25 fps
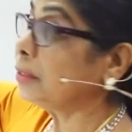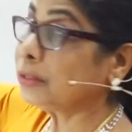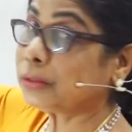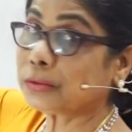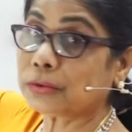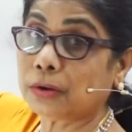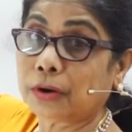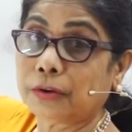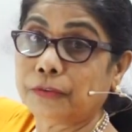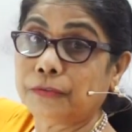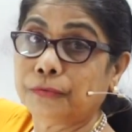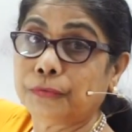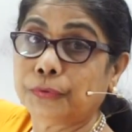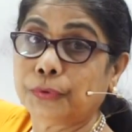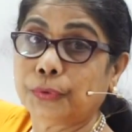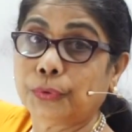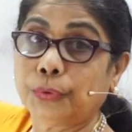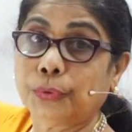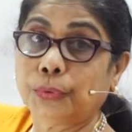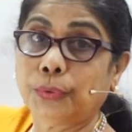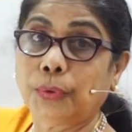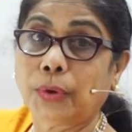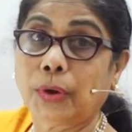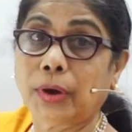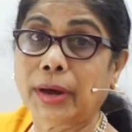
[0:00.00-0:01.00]
she's got
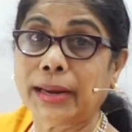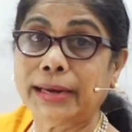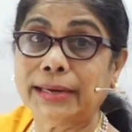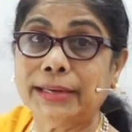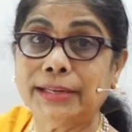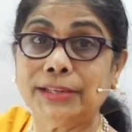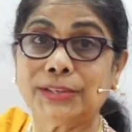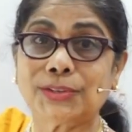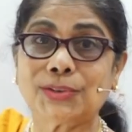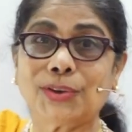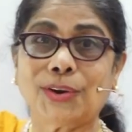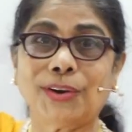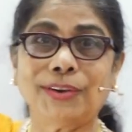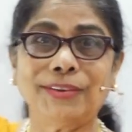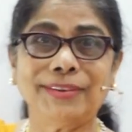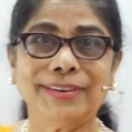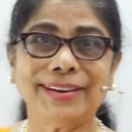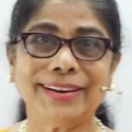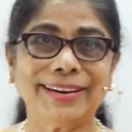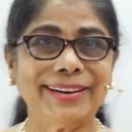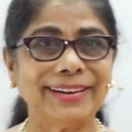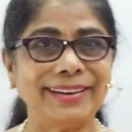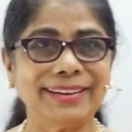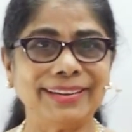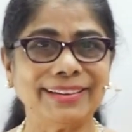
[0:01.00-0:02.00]
4 and he's got...
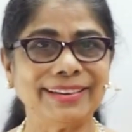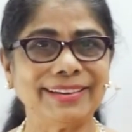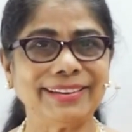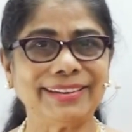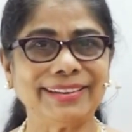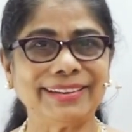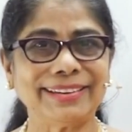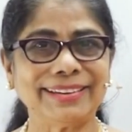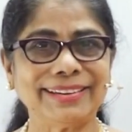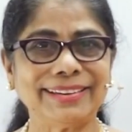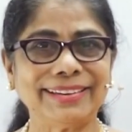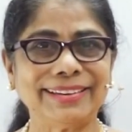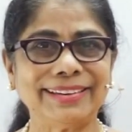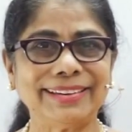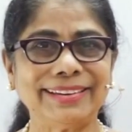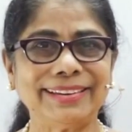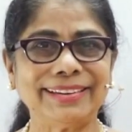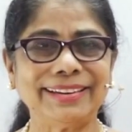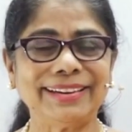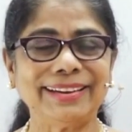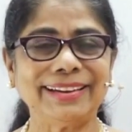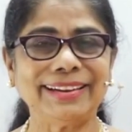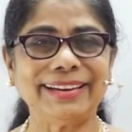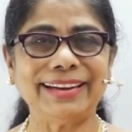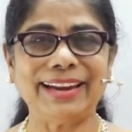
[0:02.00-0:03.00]

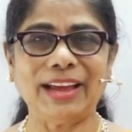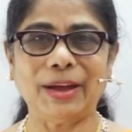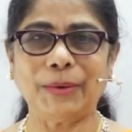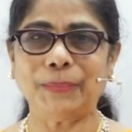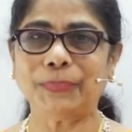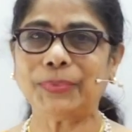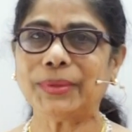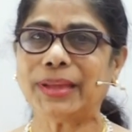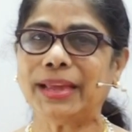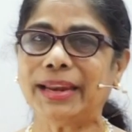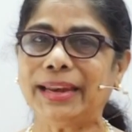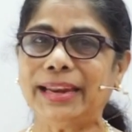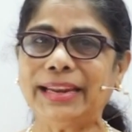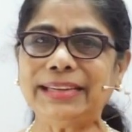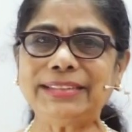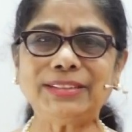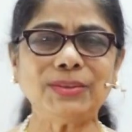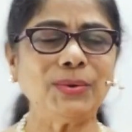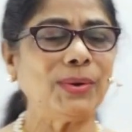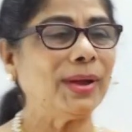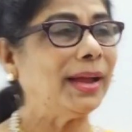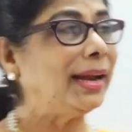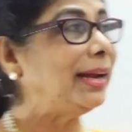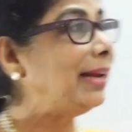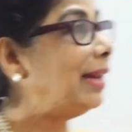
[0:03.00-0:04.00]
Now, Let's
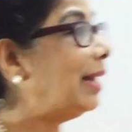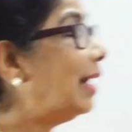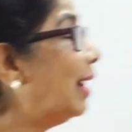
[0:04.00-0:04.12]
look at